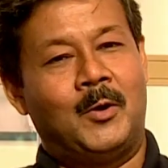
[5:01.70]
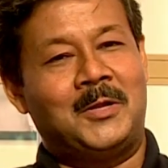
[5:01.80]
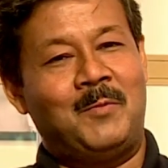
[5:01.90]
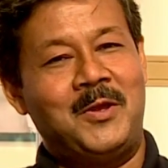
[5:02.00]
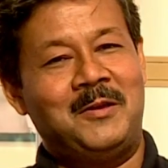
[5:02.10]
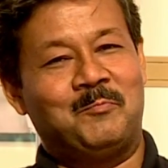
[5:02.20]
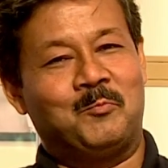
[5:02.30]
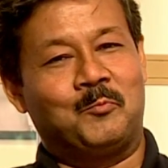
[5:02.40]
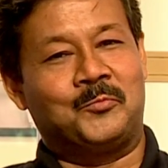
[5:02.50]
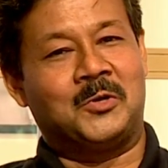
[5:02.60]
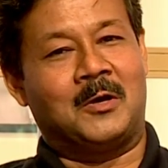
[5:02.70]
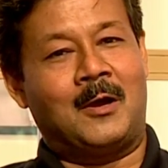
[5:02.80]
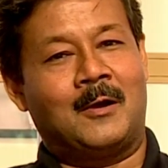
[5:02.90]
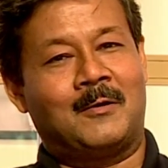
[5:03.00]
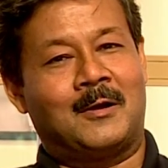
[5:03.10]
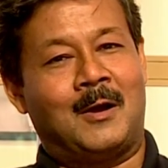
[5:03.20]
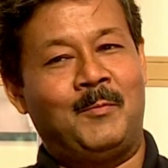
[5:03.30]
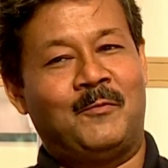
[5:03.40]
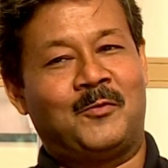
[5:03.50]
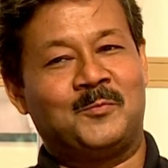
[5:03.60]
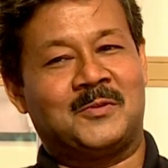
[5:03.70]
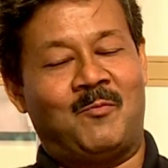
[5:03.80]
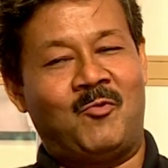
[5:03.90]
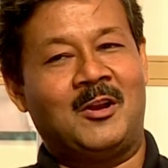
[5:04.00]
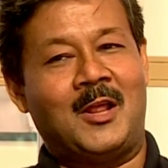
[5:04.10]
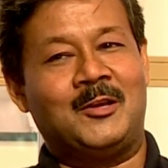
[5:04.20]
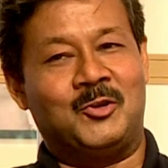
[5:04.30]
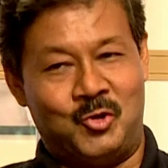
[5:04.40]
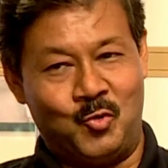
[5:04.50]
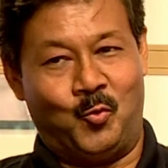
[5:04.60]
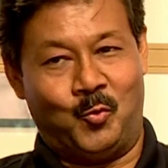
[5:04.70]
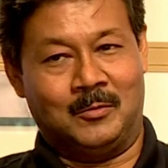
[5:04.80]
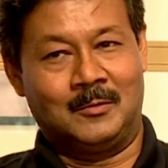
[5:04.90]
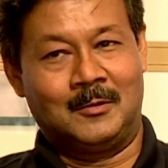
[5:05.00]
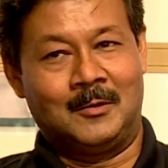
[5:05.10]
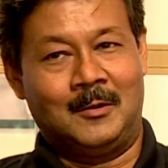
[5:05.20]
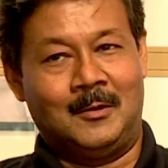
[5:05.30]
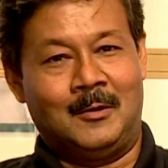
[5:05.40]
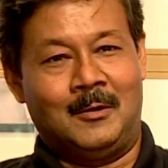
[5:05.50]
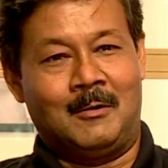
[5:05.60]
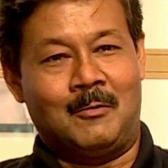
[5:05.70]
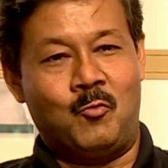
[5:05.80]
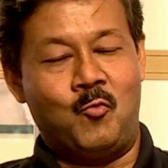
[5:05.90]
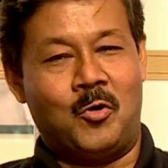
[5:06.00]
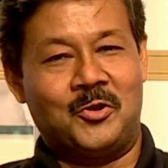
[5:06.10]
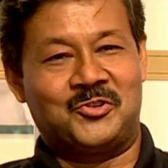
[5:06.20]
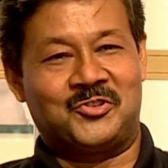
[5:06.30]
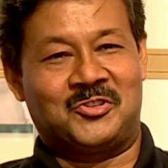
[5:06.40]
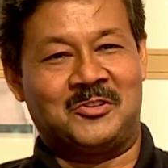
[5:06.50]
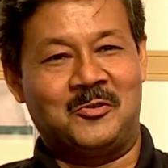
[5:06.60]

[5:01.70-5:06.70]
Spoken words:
tell me, Chirag, coming from someone like you, who was,